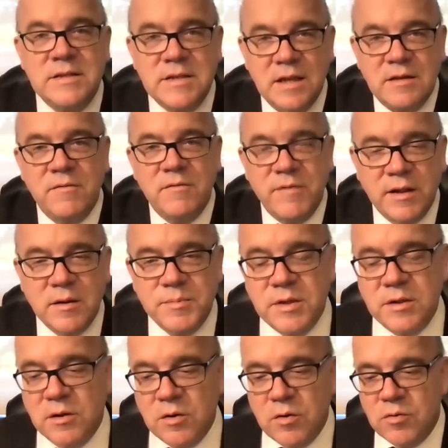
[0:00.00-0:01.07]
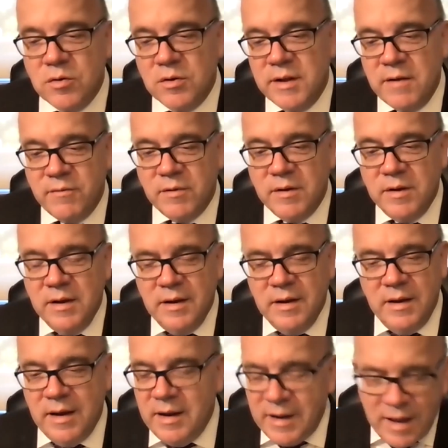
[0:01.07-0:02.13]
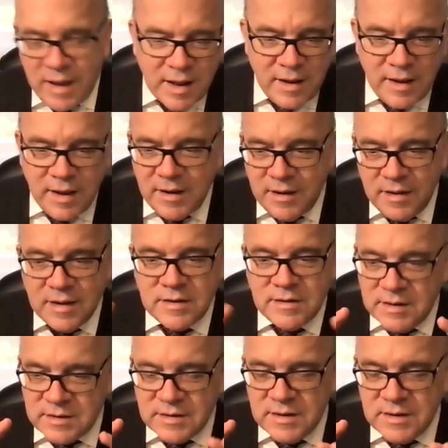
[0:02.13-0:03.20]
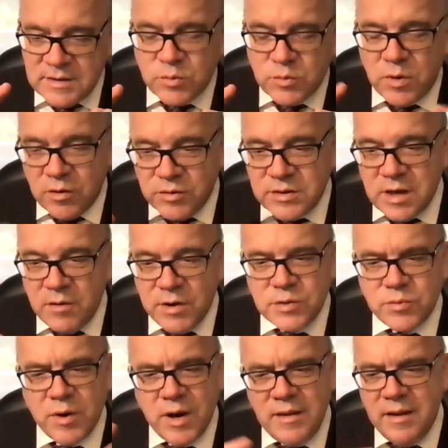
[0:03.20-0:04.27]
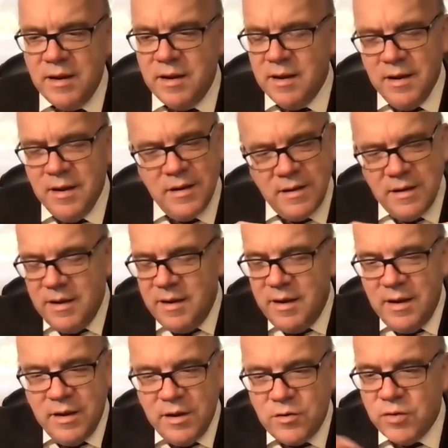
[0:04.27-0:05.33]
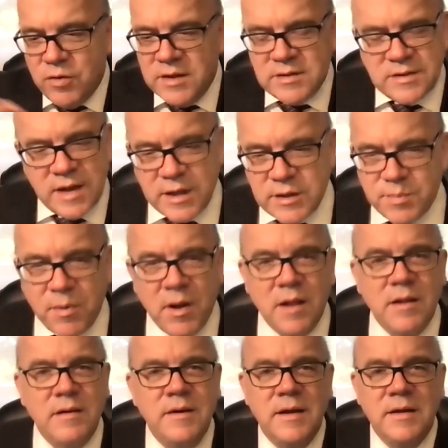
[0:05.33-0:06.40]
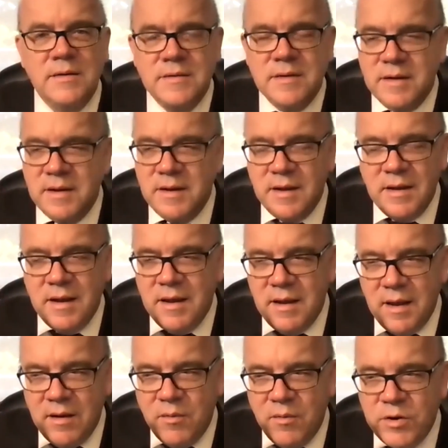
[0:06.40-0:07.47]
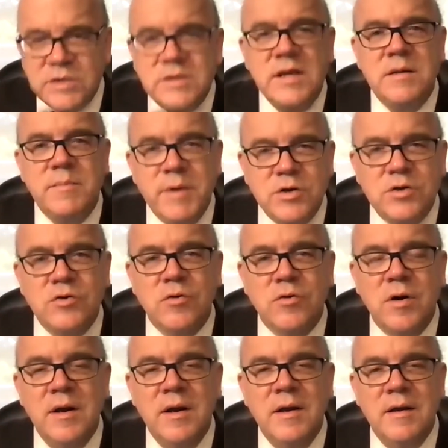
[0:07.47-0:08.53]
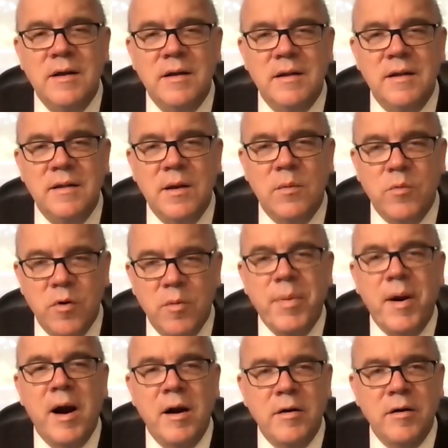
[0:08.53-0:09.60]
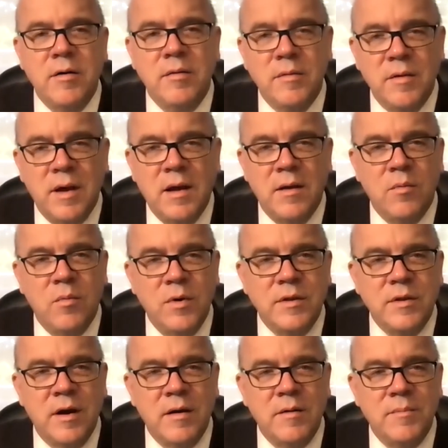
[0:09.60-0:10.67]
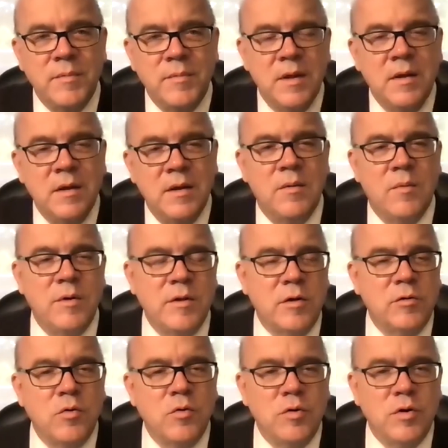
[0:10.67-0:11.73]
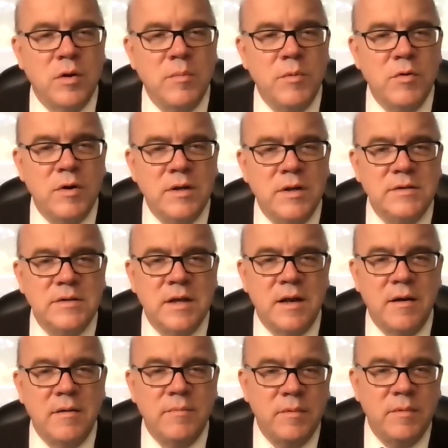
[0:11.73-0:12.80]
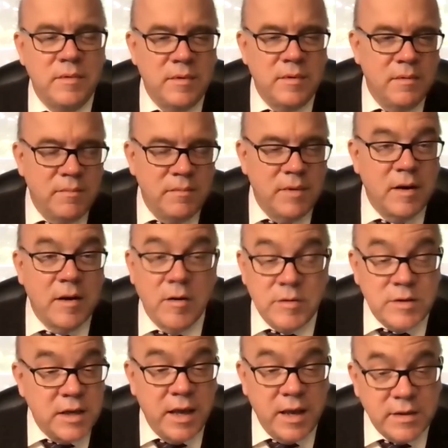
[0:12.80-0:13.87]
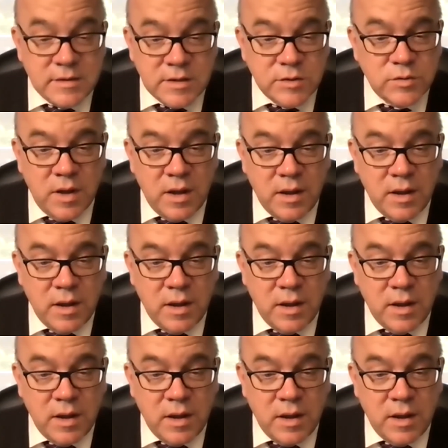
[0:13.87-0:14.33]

that develops at the local level. And again, this is one of those areas where I think it transcends politics. We just need to make sure that we're a partner with our local communities and our DAs